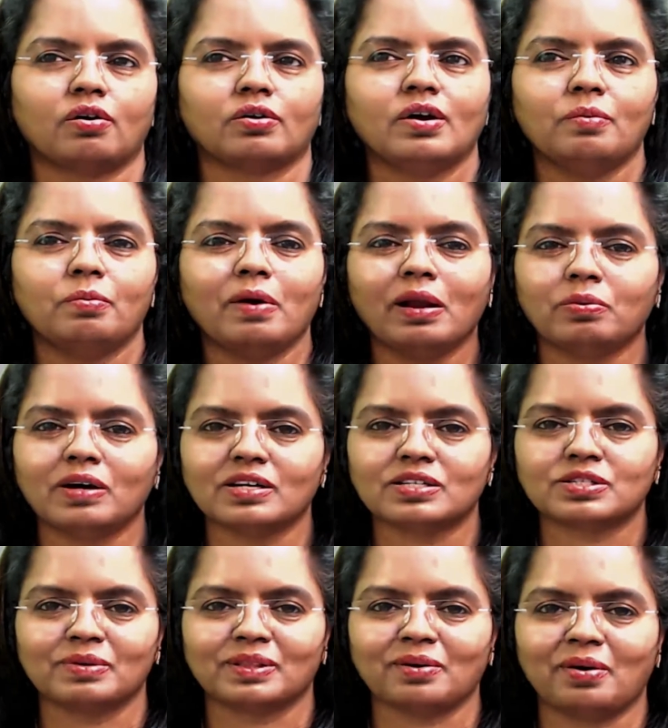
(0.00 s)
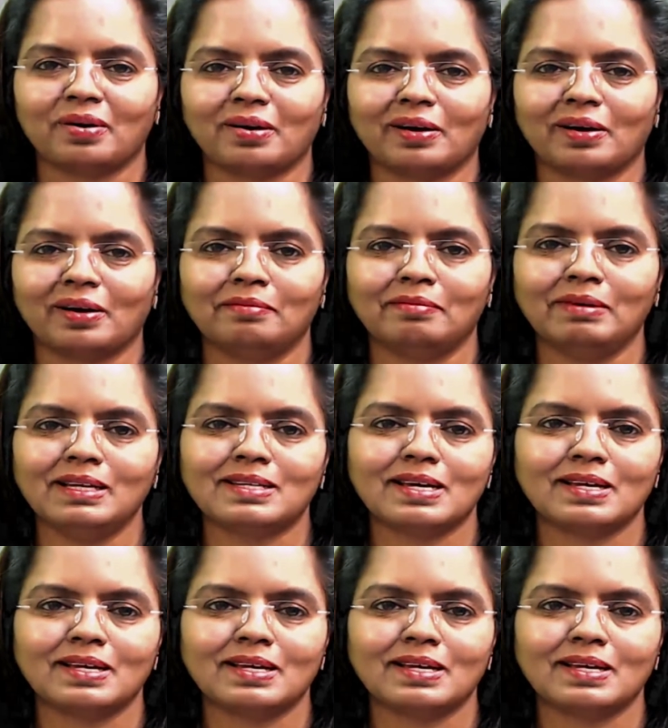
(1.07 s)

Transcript: well versed with online meeting,